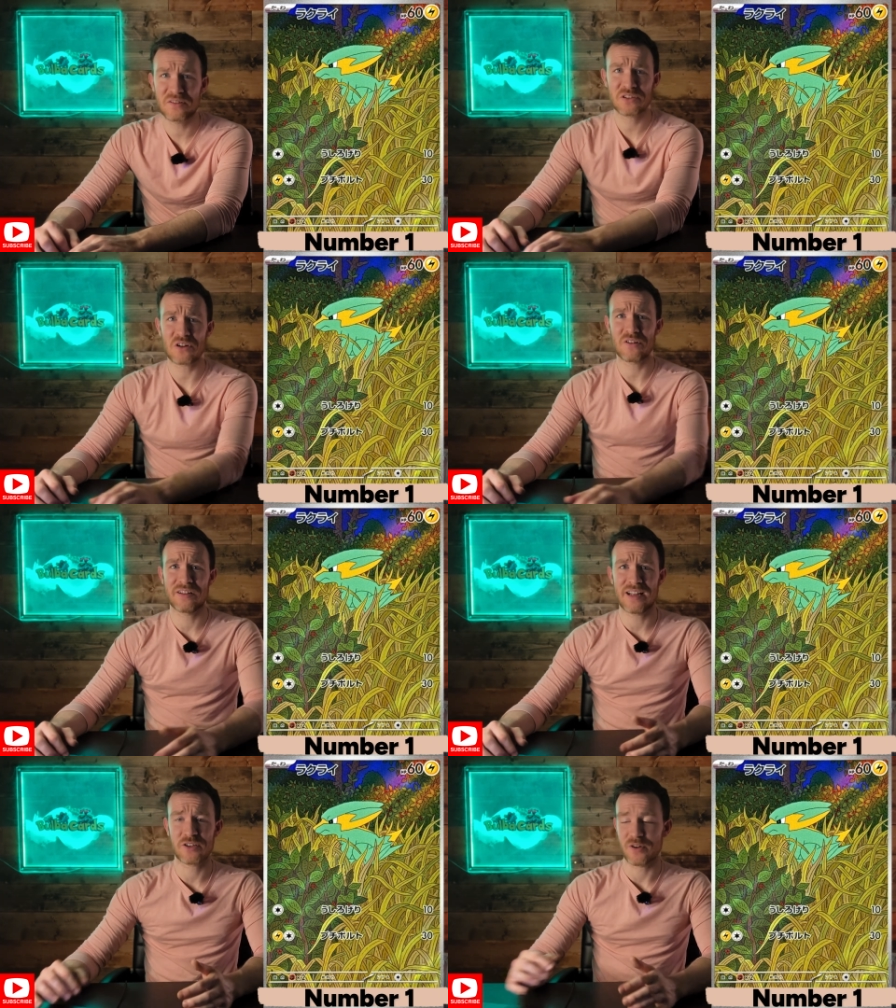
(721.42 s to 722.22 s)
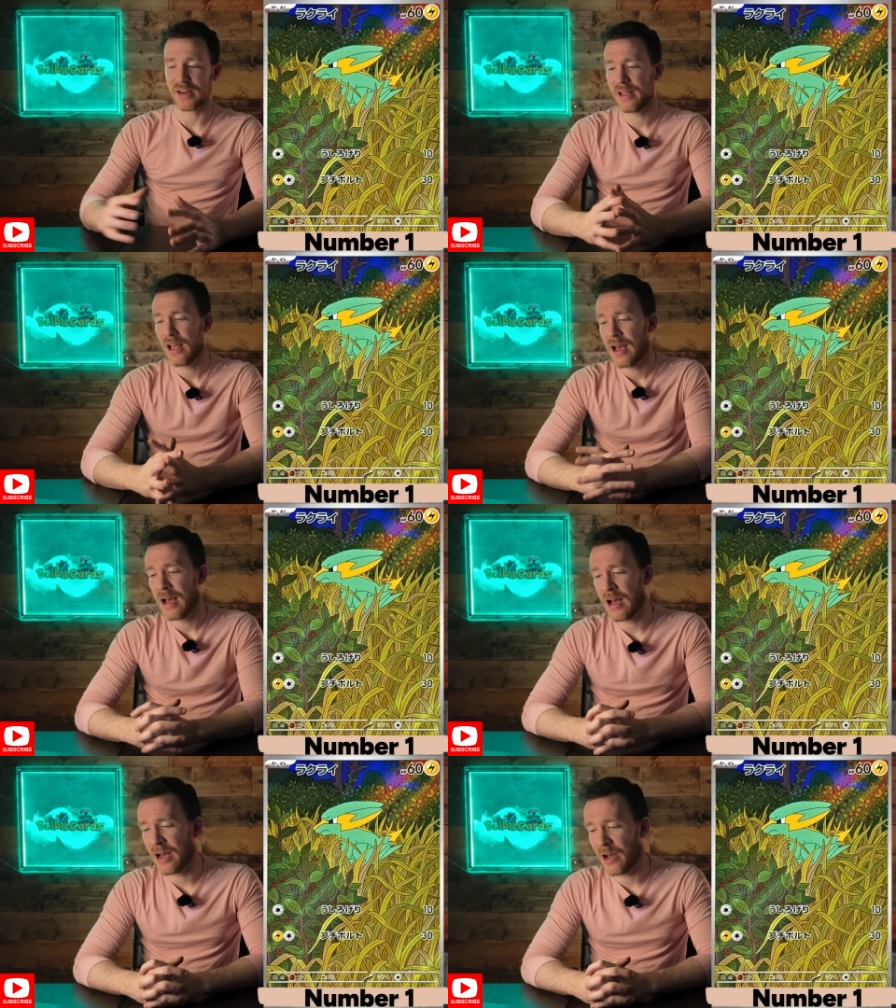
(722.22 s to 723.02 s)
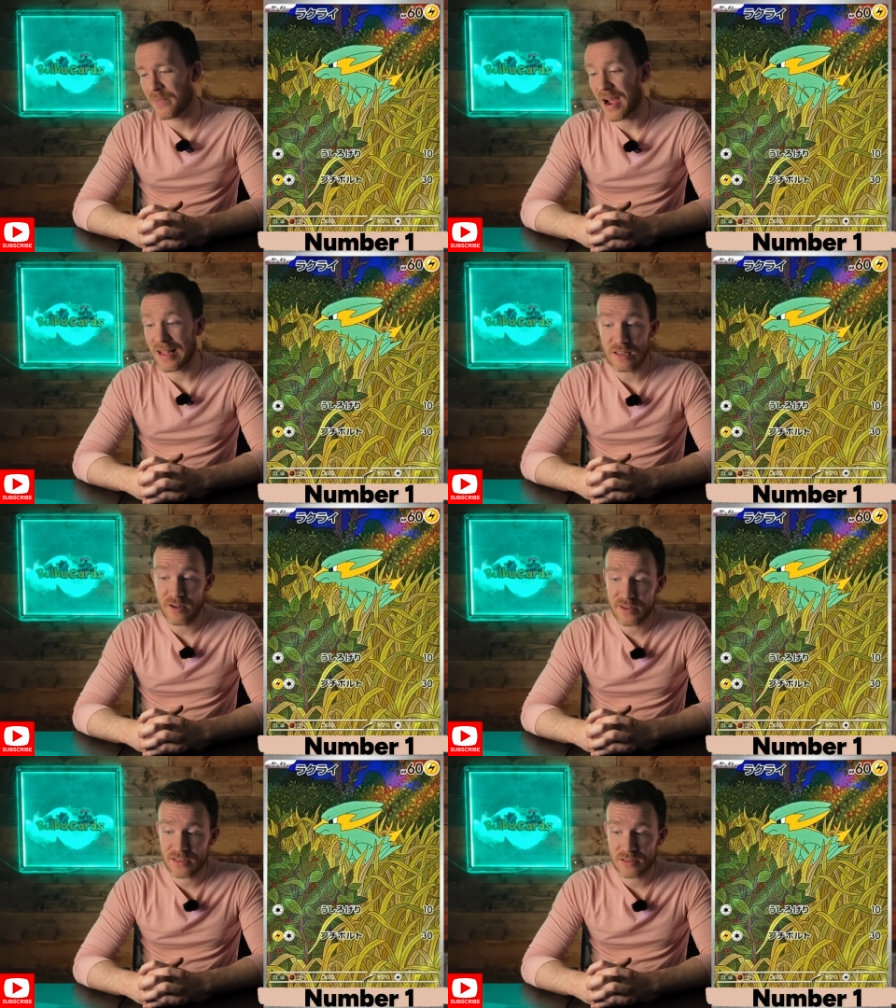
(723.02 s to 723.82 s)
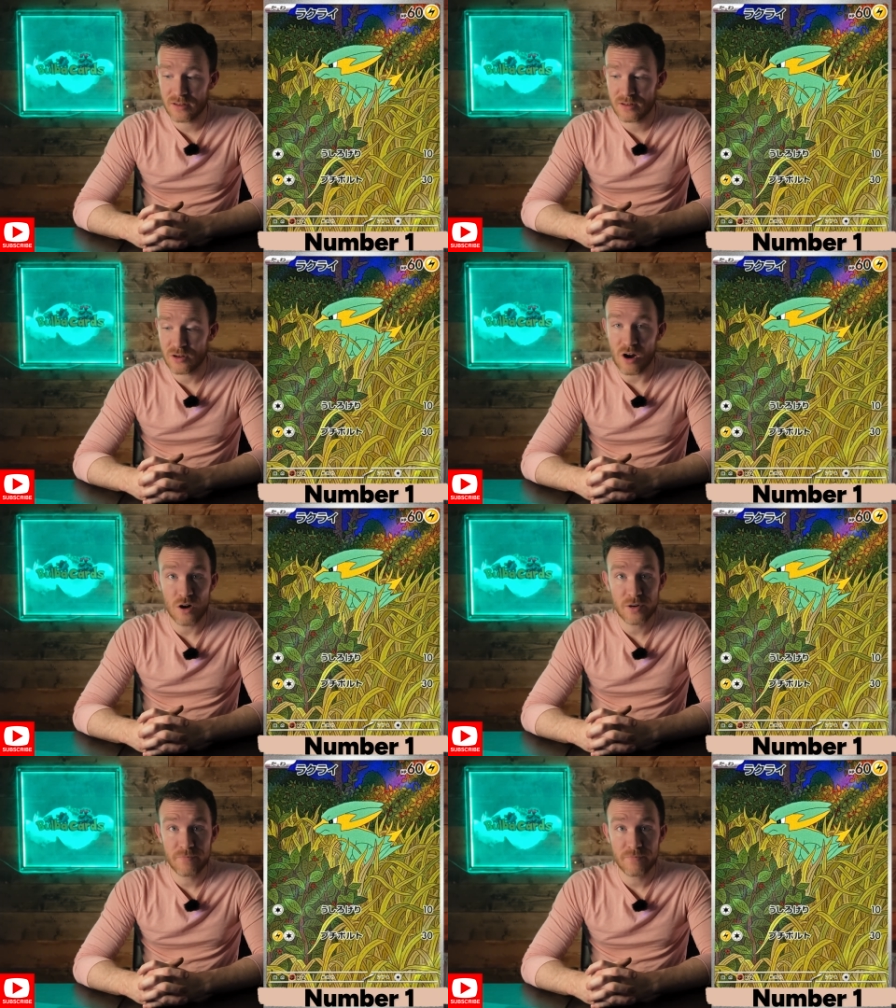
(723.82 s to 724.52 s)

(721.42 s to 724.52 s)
just called Electric. I love this dog